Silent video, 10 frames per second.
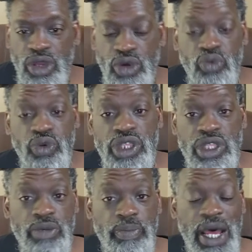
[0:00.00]

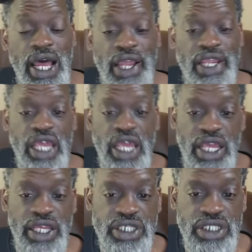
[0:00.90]

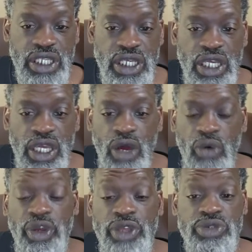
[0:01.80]
podcast,
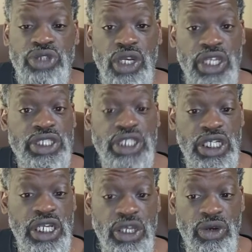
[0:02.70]
when you start listening
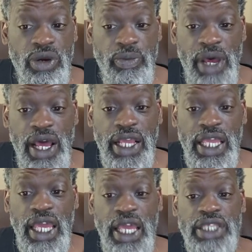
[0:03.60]
in on the
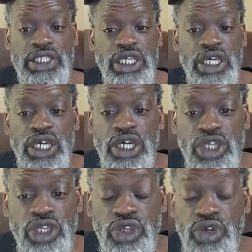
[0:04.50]
podcast,
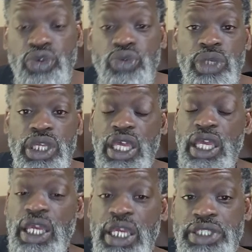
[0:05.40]
you
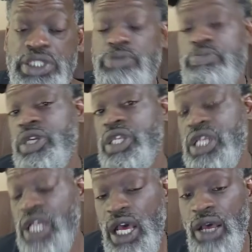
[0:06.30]
can speed it
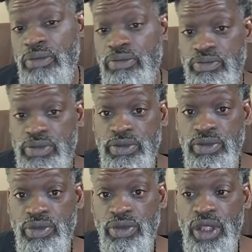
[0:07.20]
up.
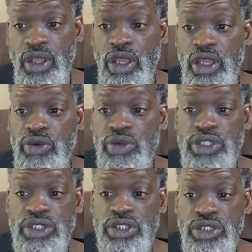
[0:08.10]
You
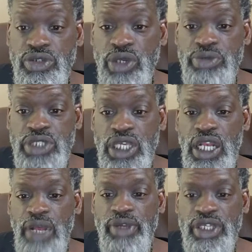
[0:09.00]
can, you know what I'm saying?
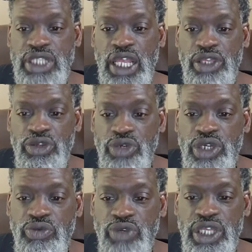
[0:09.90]
It's like you
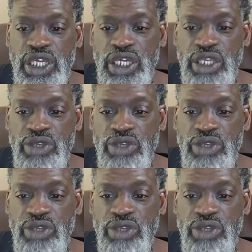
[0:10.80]
can really